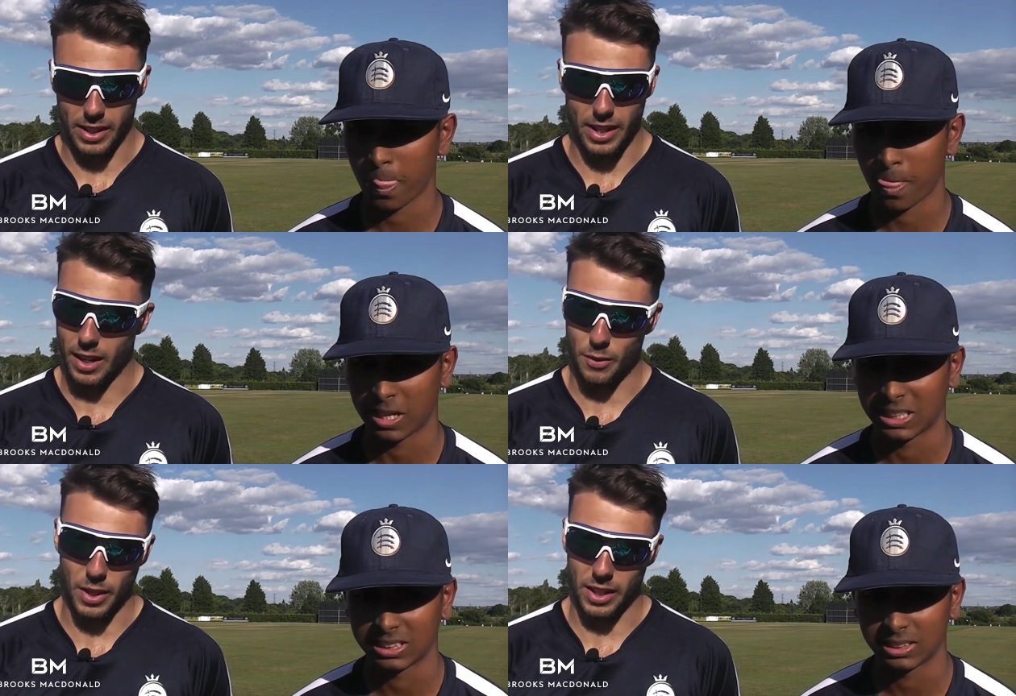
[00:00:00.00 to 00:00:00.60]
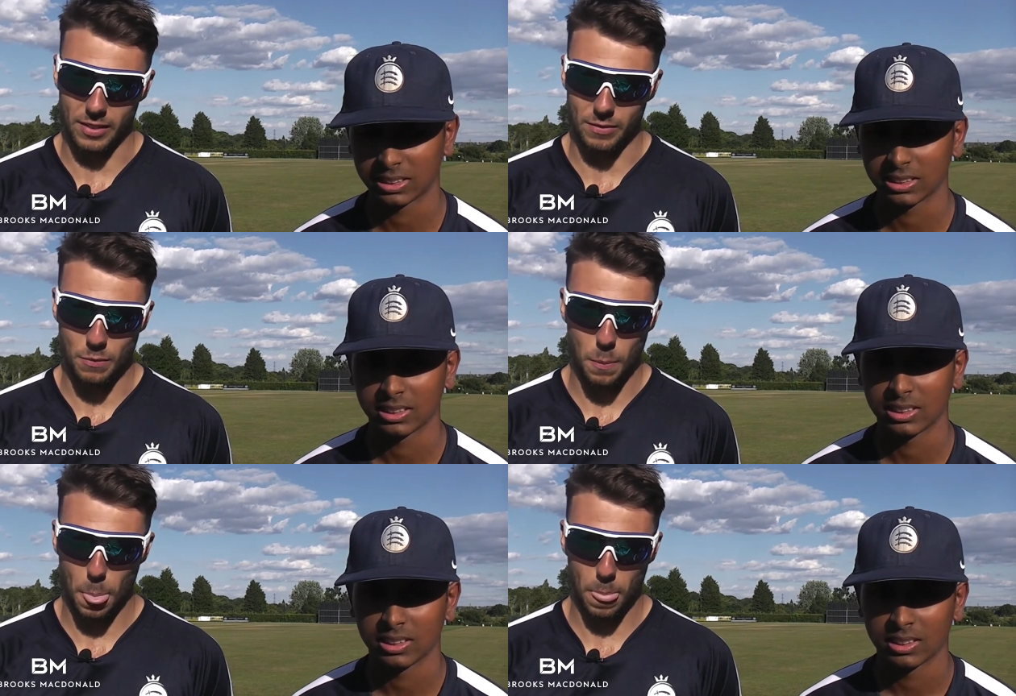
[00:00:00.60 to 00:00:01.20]
Speaker 1: yeah, I mean,
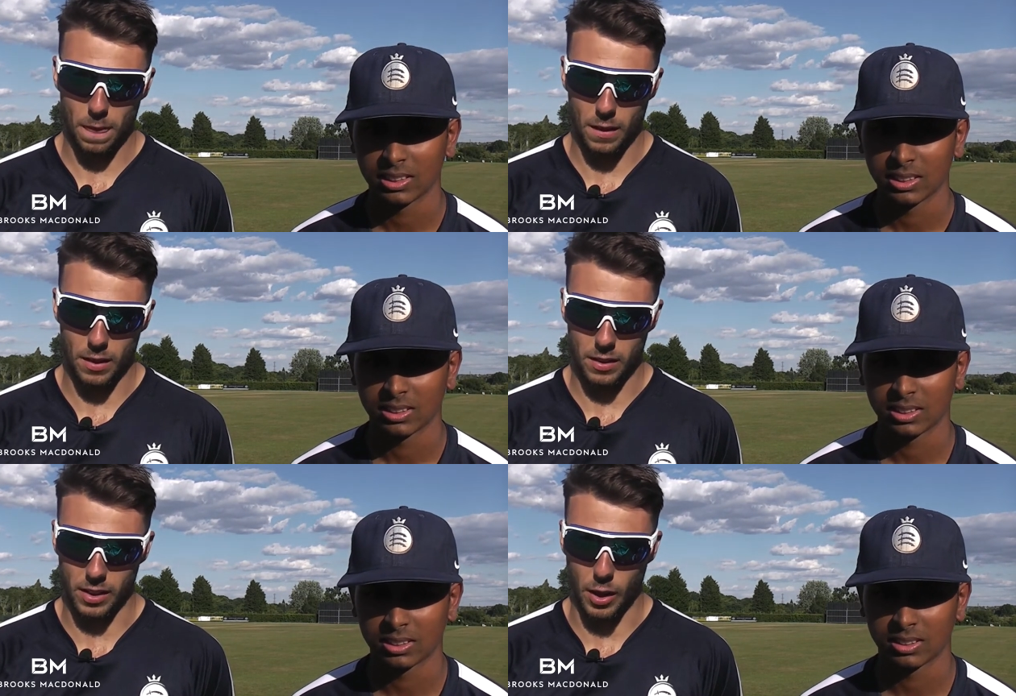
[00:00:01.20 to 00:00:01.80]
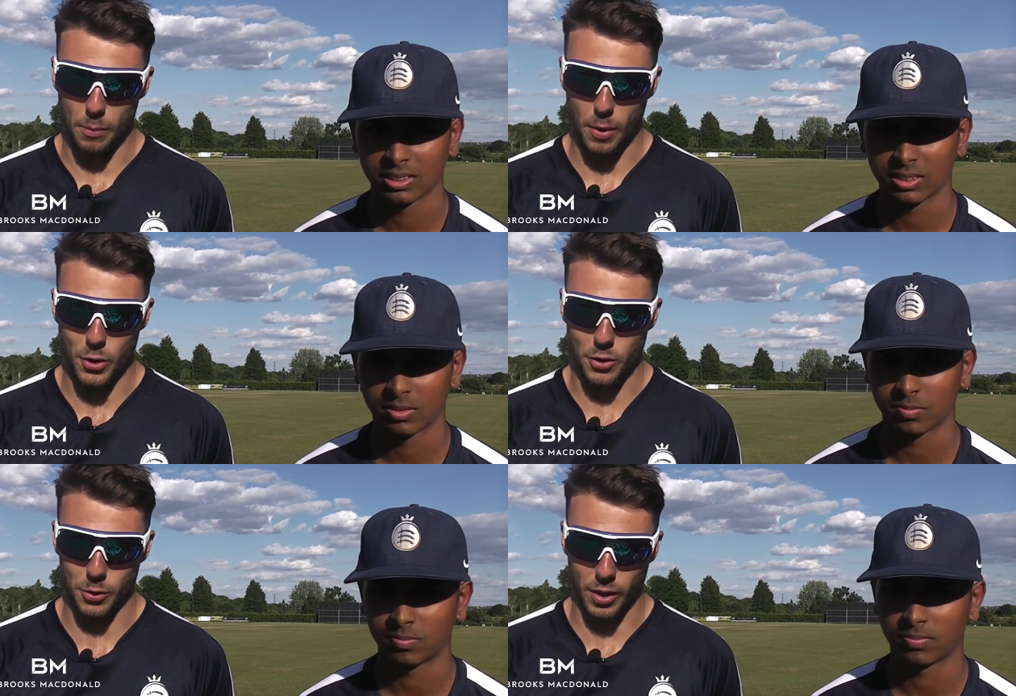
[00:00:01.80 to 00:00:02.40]
you know,
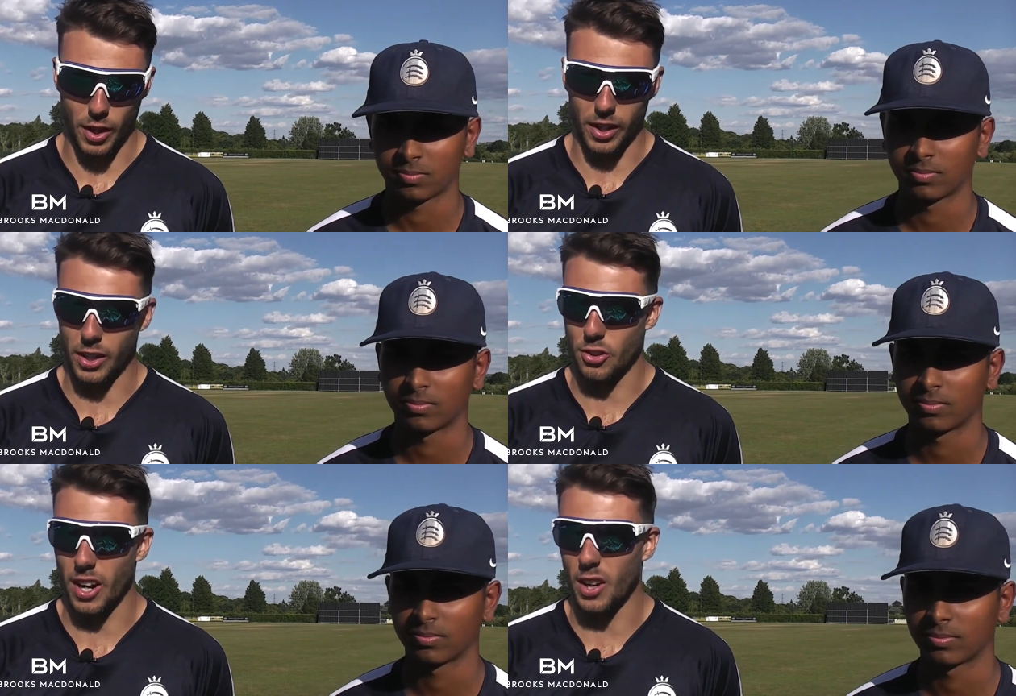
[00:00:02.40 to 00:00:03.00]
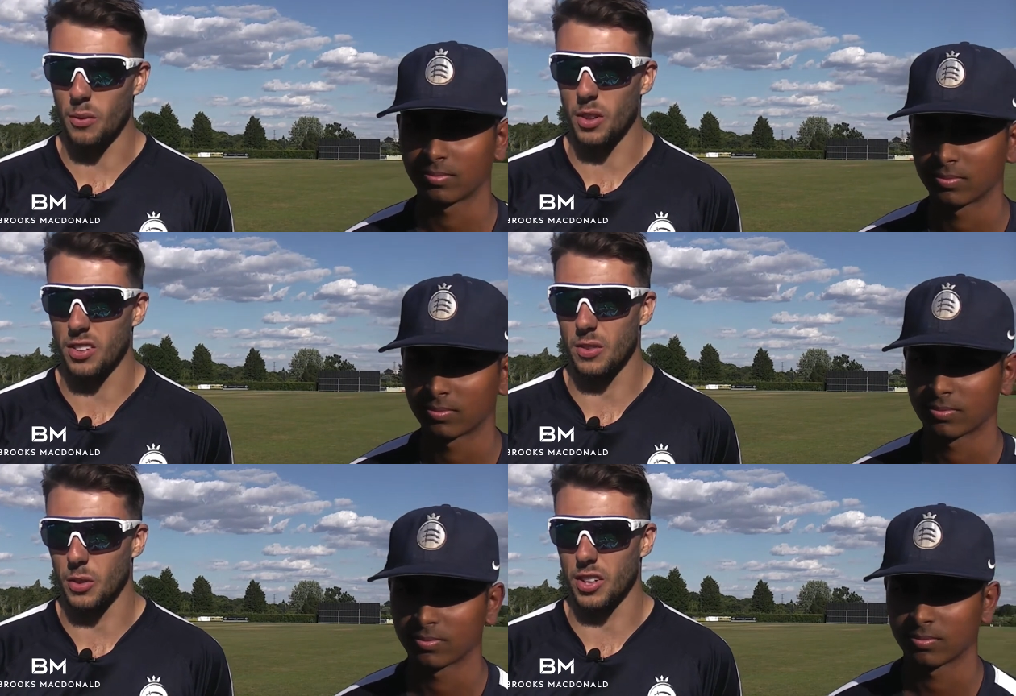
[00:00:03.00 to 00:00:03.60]
emotions are going, adrenaline
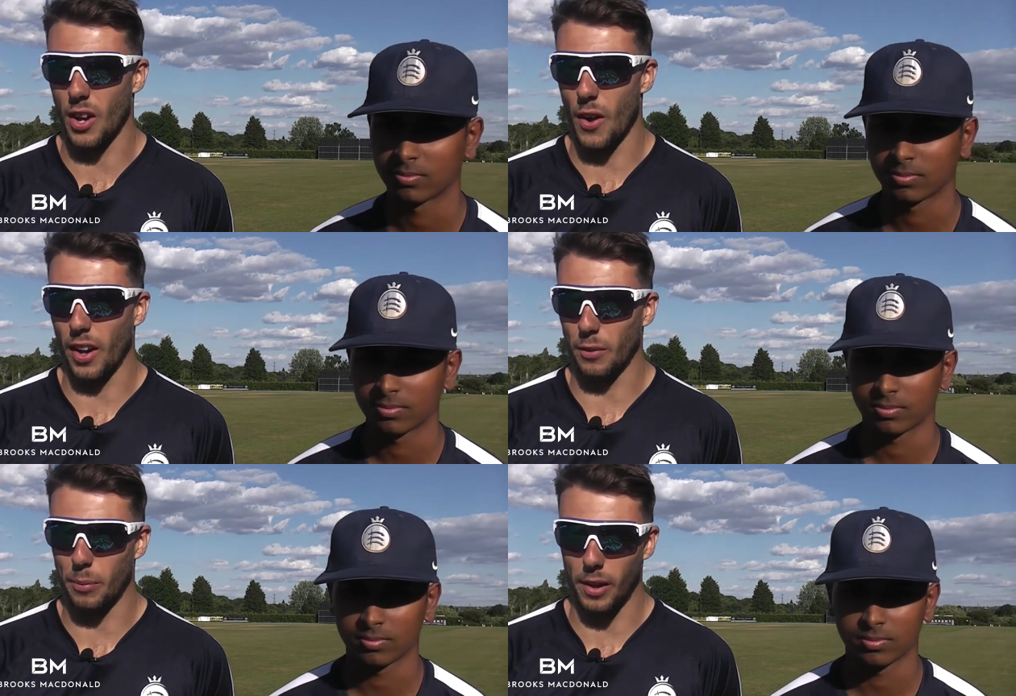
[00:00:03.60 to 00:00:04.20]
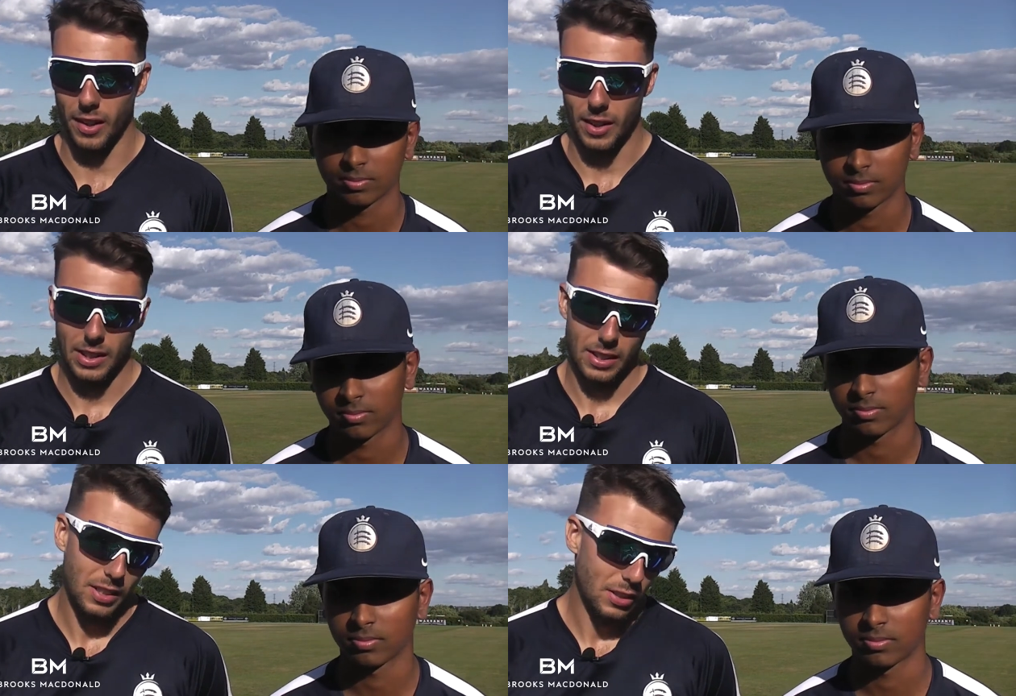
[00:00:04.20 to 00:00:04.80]
was going, but
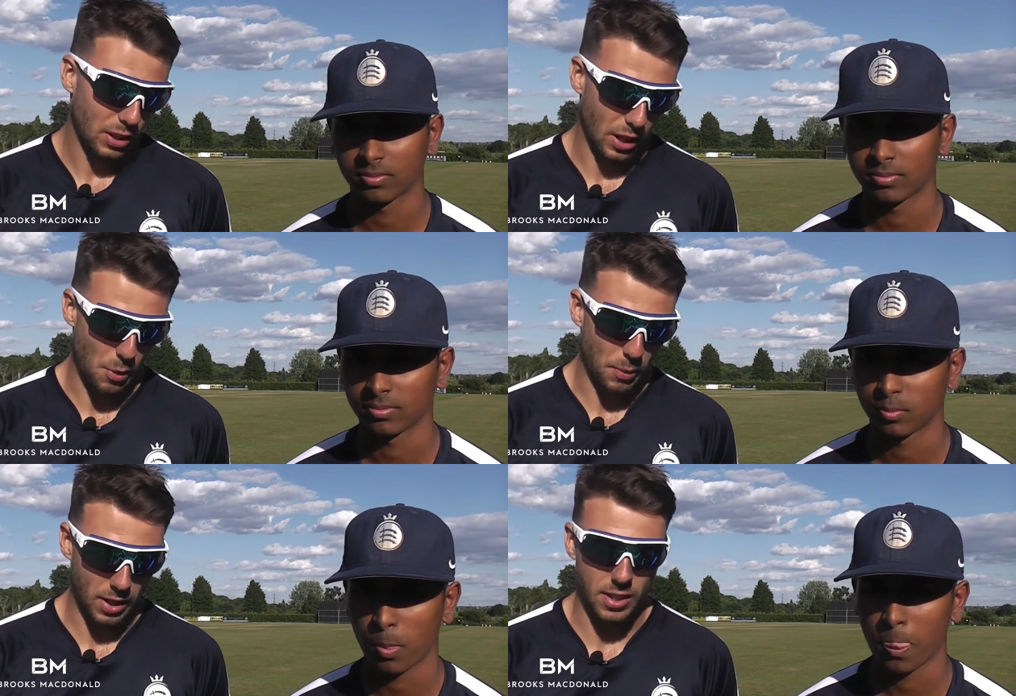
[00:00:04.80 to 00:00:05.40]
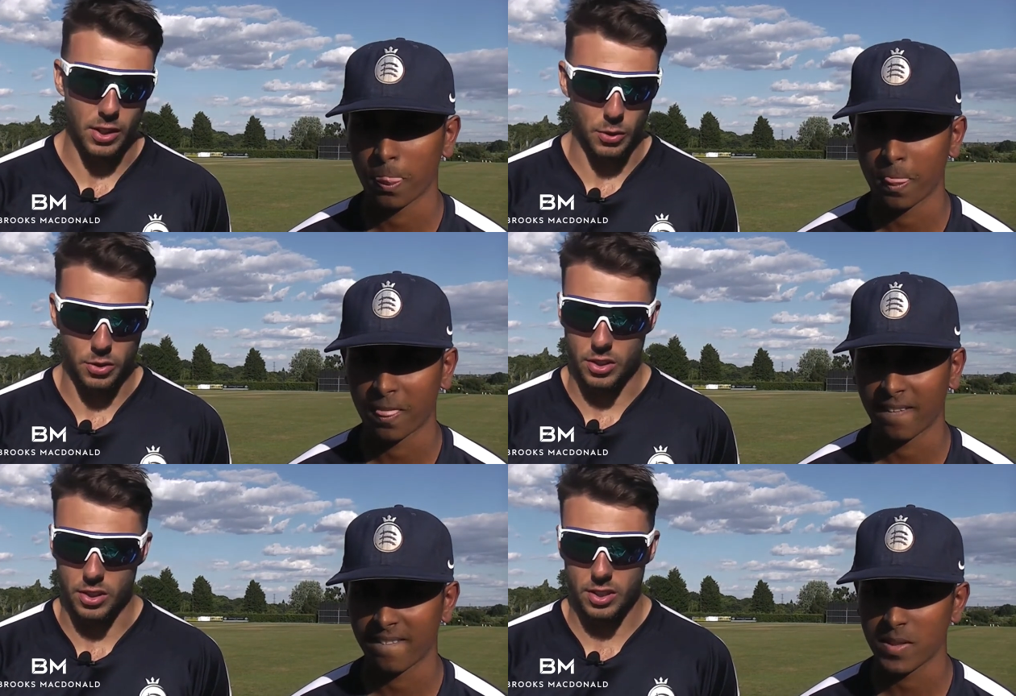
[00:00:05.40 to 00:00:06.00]
yeah, me and
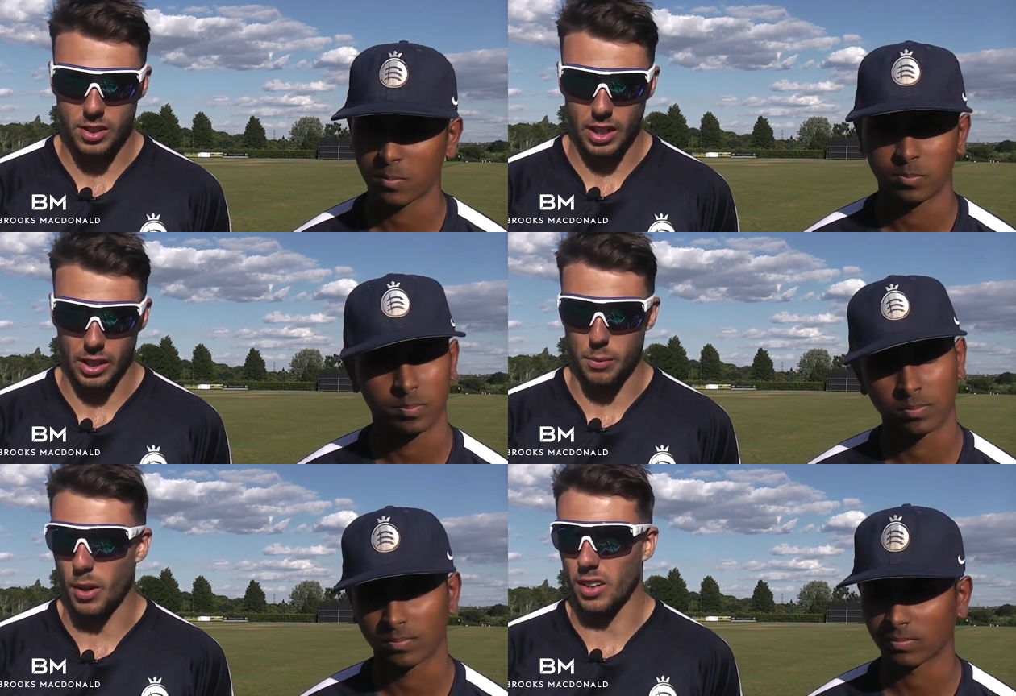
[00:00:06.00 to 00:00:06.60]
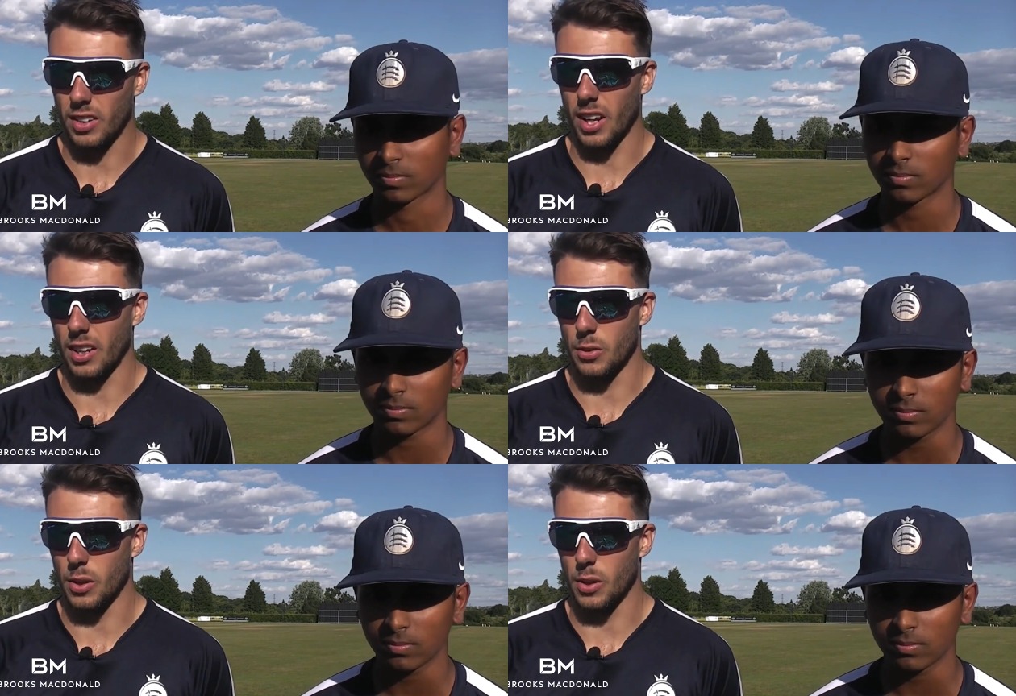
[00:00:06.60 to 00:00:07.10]
Tills just kept communicating to